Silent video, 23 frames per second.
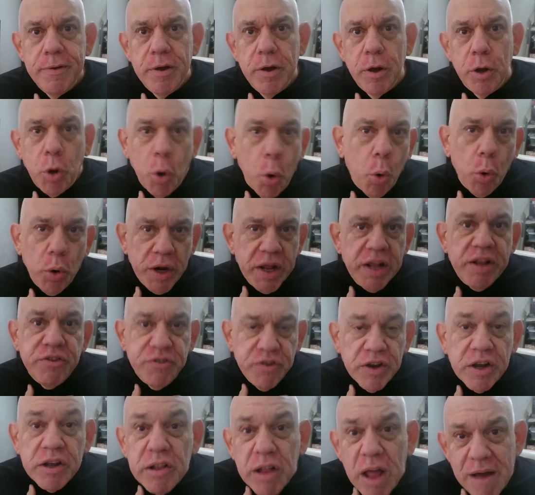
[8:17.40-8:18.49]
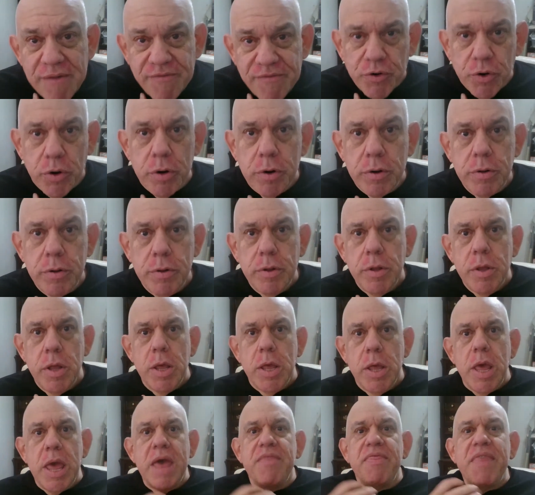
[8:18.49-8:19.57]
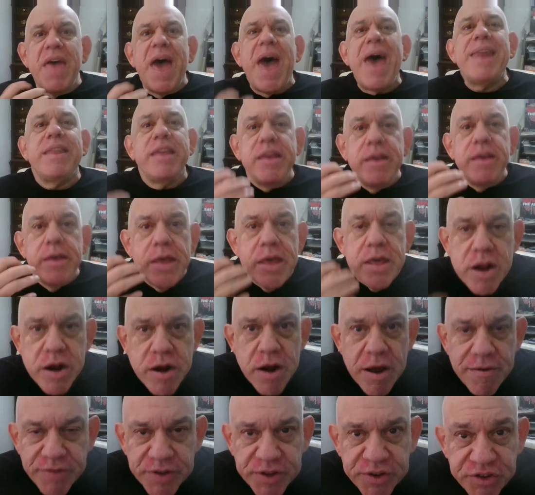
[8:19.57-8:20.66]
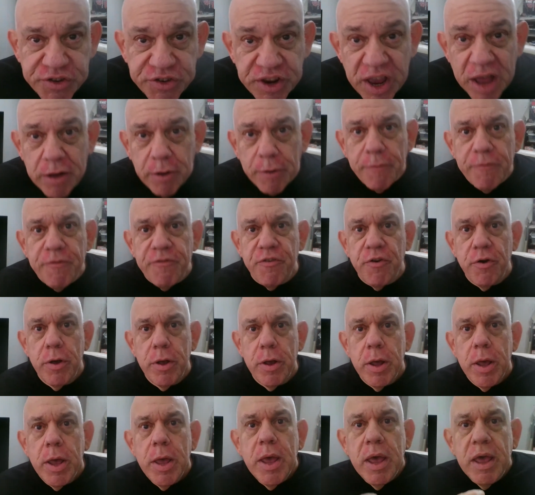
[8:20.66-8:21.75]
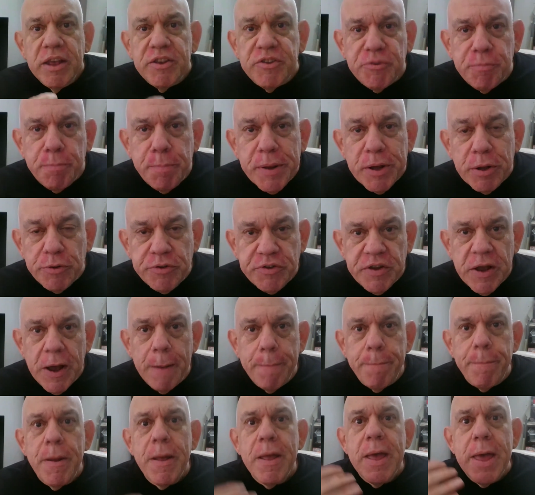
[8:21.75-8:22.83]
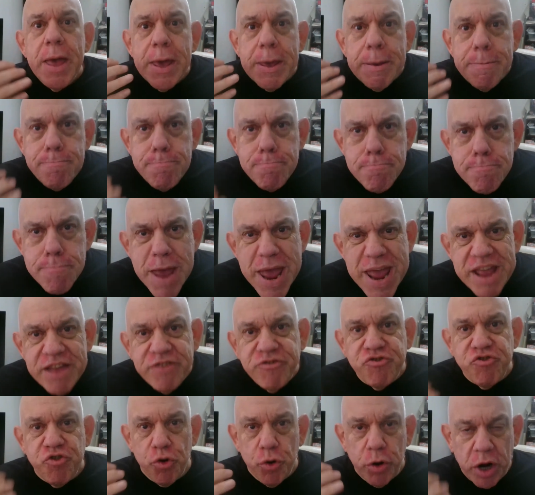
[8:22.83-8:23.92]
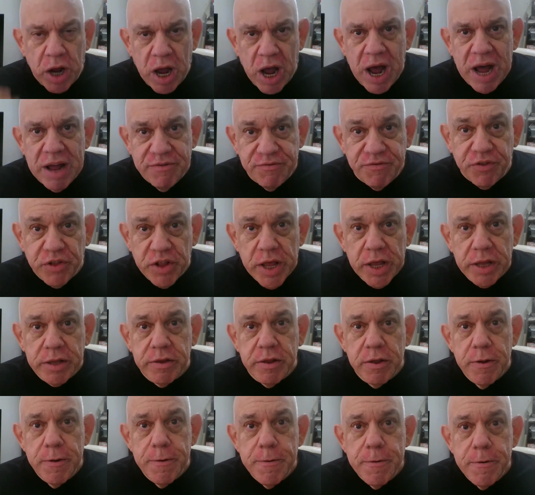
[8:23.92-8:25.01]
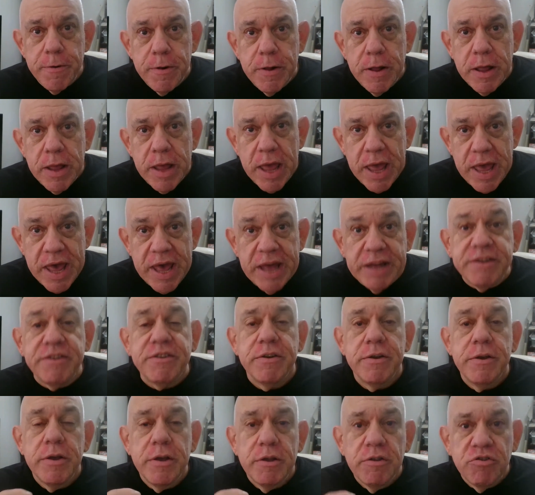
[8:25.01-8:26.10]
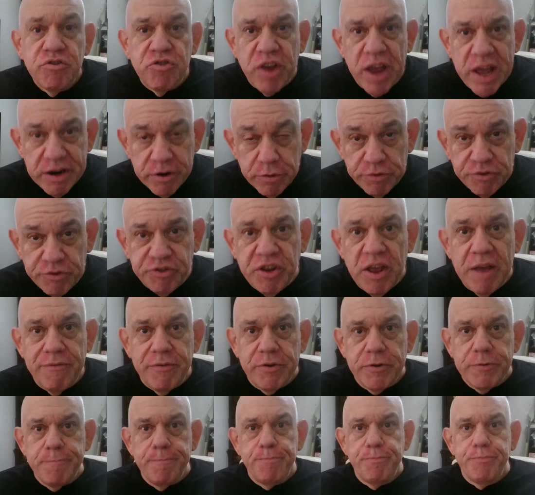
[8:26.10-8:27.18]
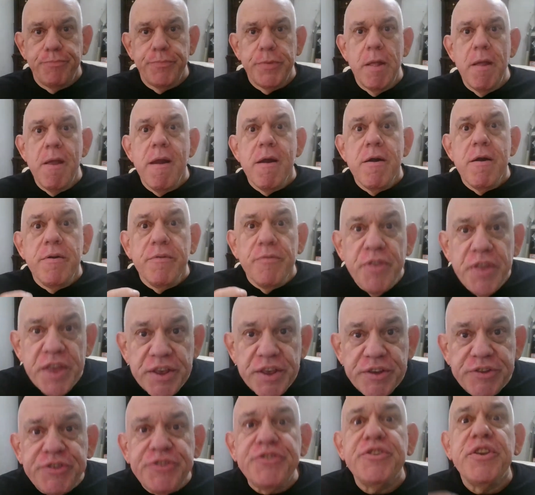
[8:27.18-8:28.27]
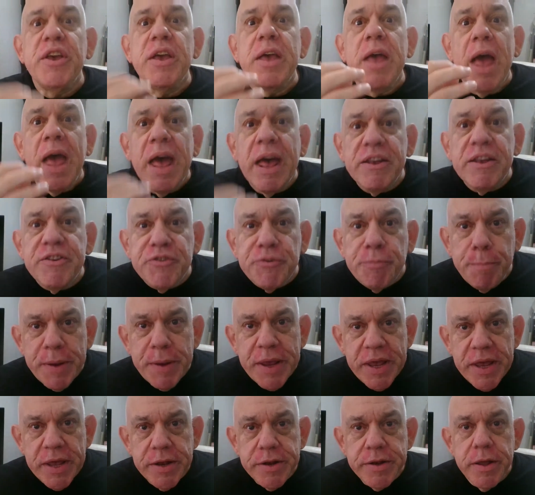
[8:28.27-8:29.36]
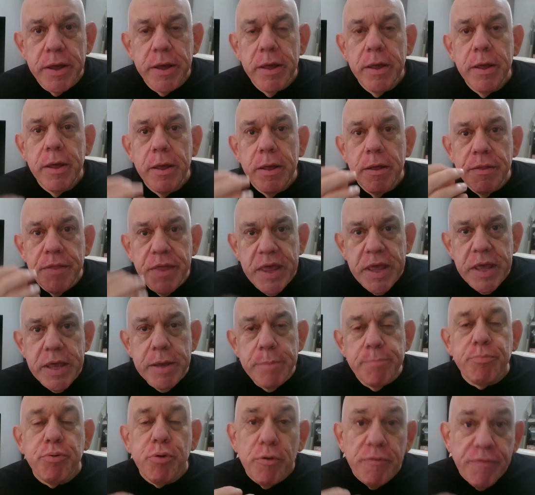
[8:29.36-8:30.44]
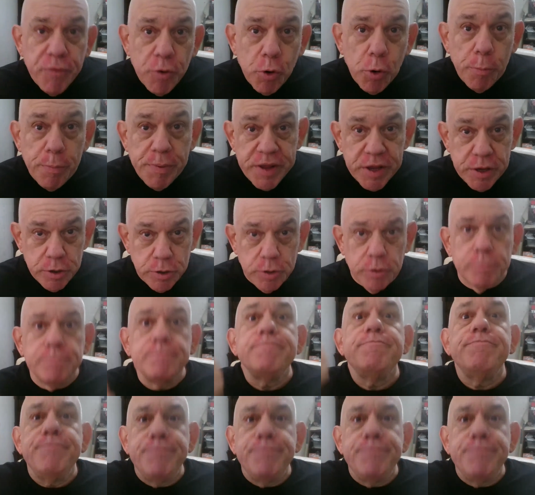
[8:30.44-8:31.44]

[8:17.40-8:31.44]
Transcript: according to Glover. And that in and of itself has built up a major conflict at Channel 7. This has been the proverbial